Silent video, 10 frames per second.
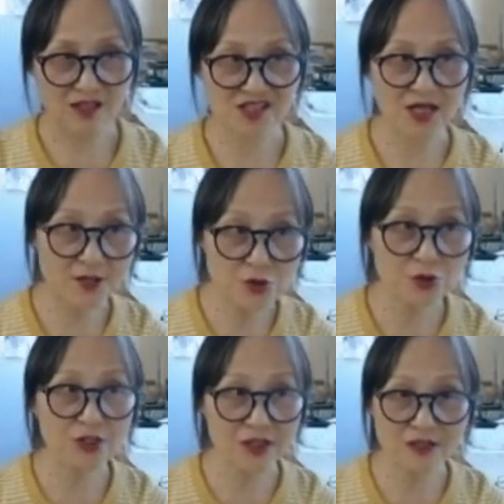
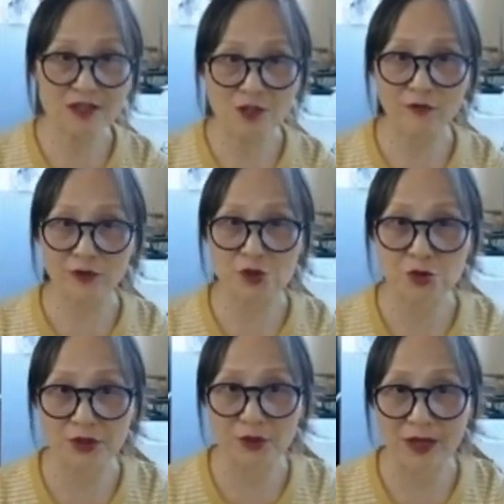100 years for the
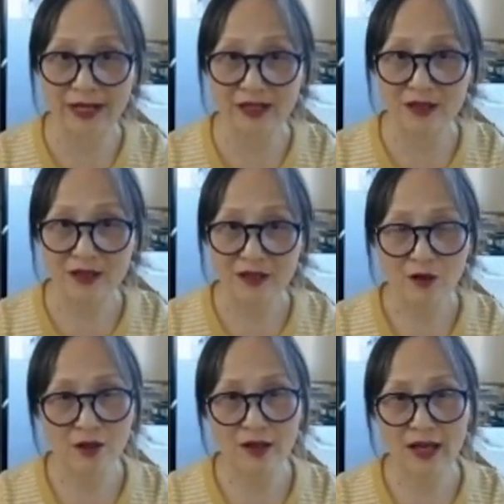tree, right?
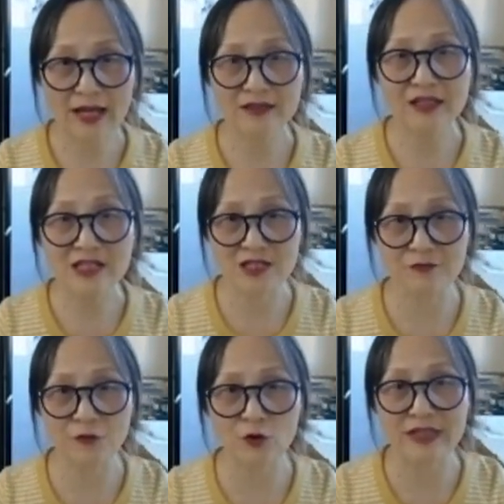At
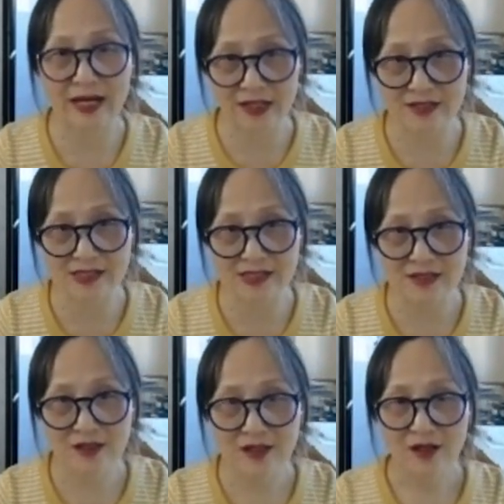least for decades.
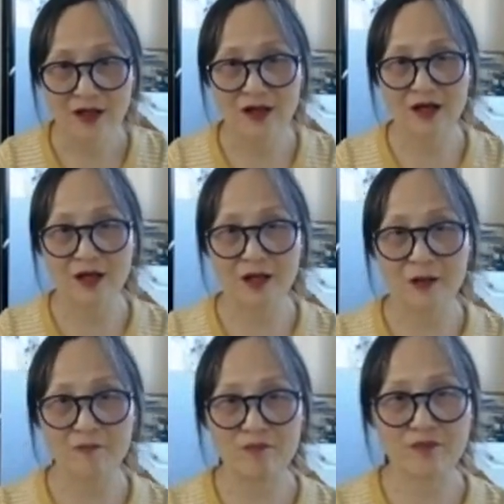
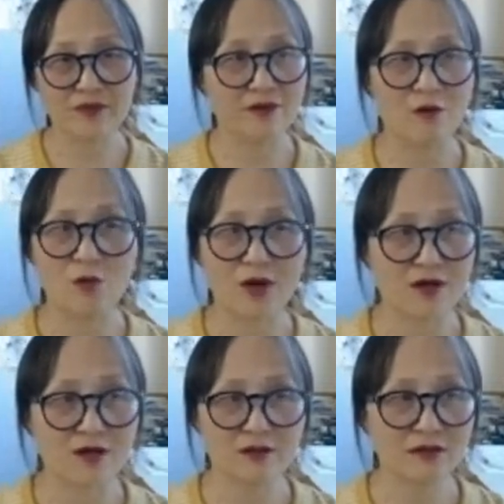
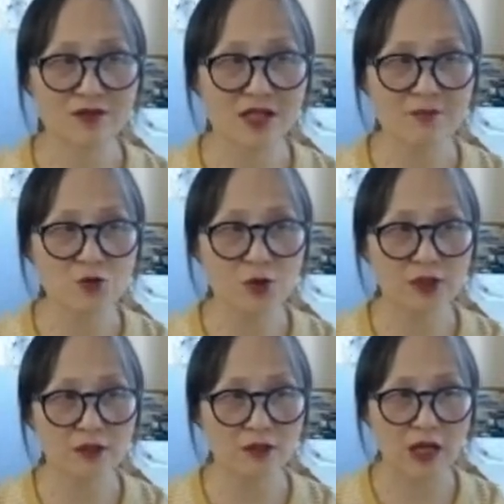Or, some
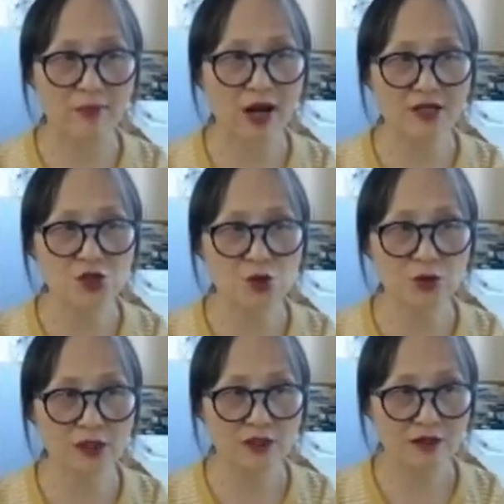tree, pine
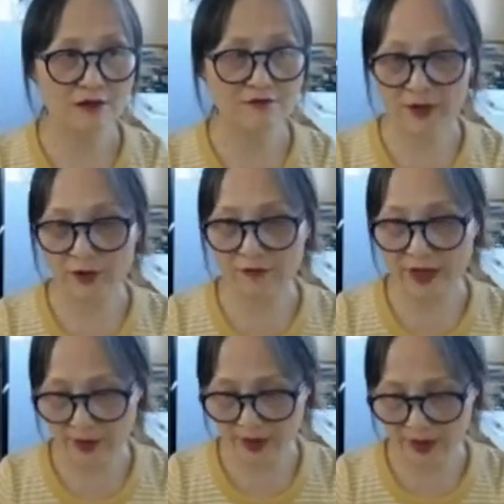tree, very,
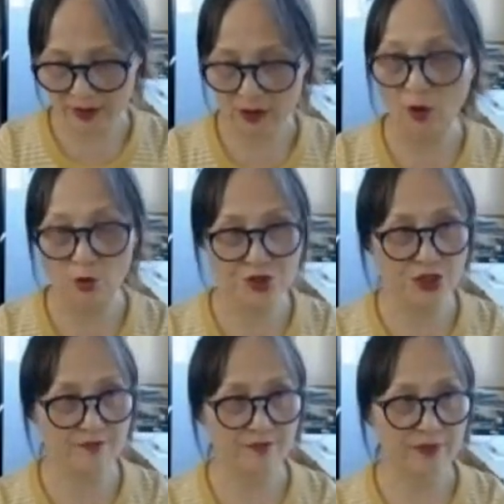very old.
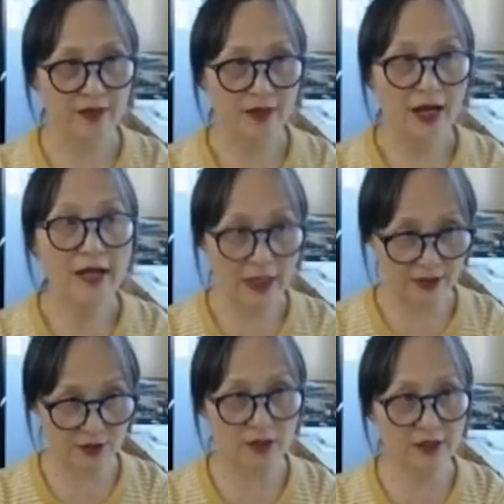And
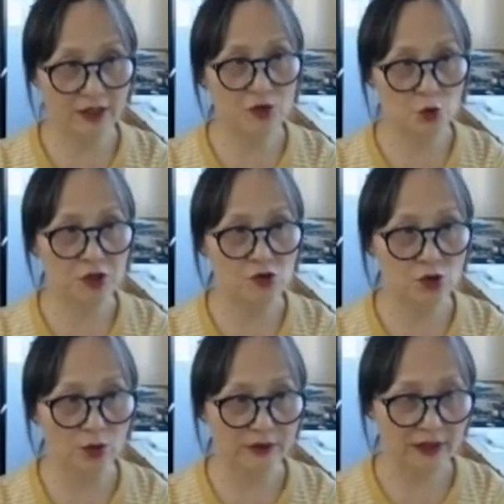it need to be
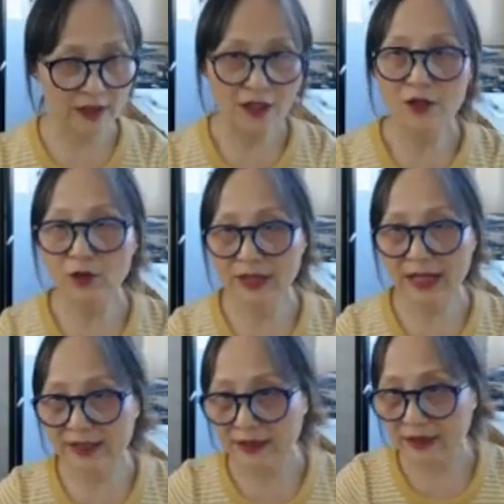showed. Look
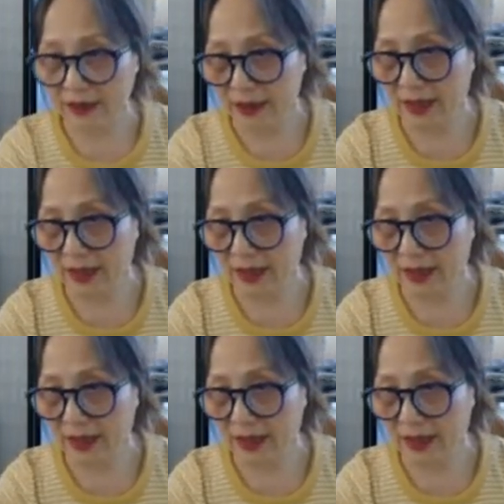at the